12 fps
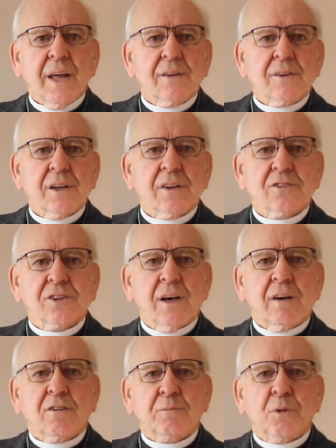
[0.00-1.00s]
end in
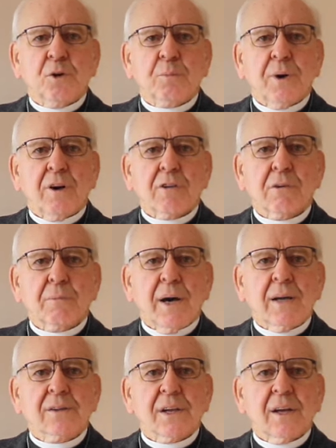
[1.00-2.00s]
itself, Pope Paul
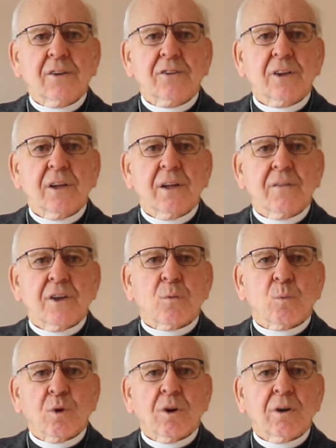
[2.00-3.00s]
reminded us that
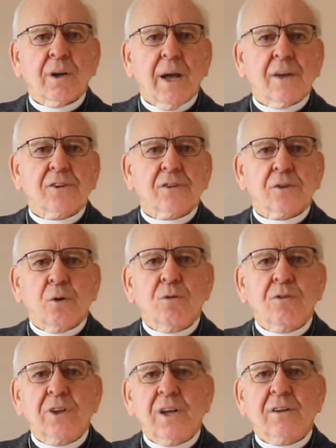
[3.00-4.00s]
work has its
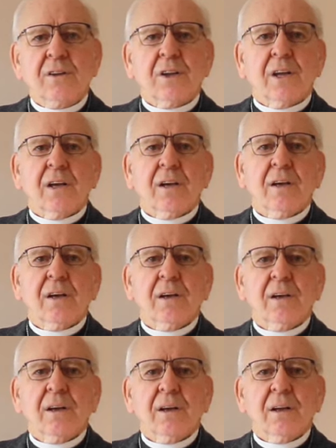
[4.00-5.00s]
own dignity.
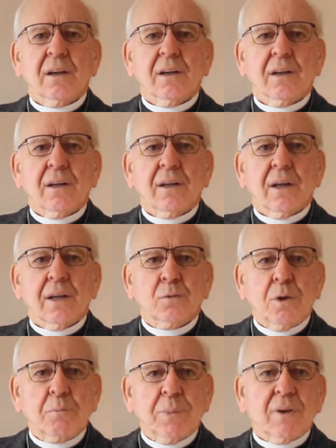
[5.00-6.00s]

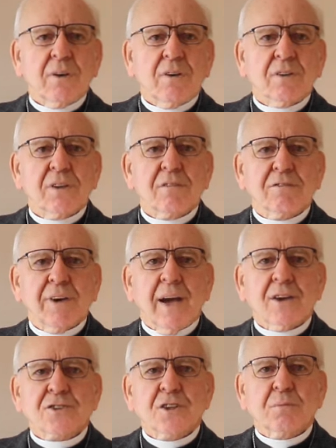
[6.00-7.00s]
As we build and
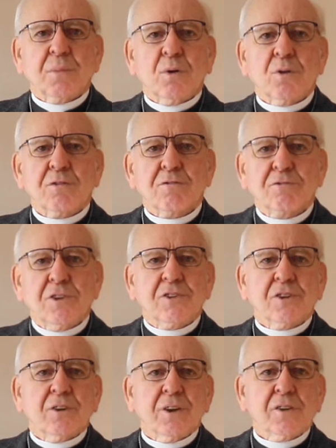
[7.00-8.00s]
fashion both
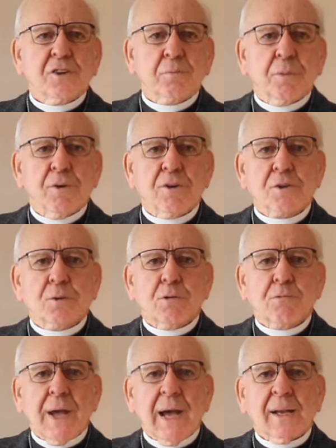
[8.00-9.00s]
physical and spiritual
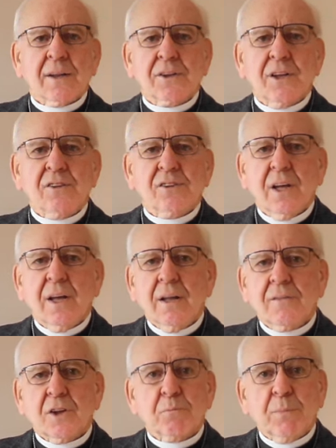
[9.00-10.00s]

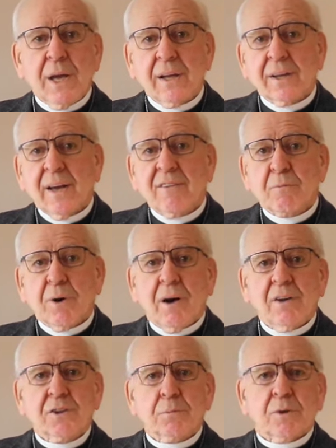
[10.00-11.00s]
realities that make life
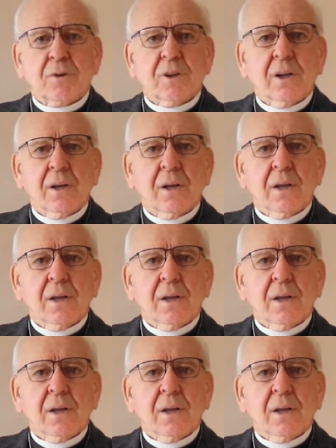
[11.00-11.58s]
possible,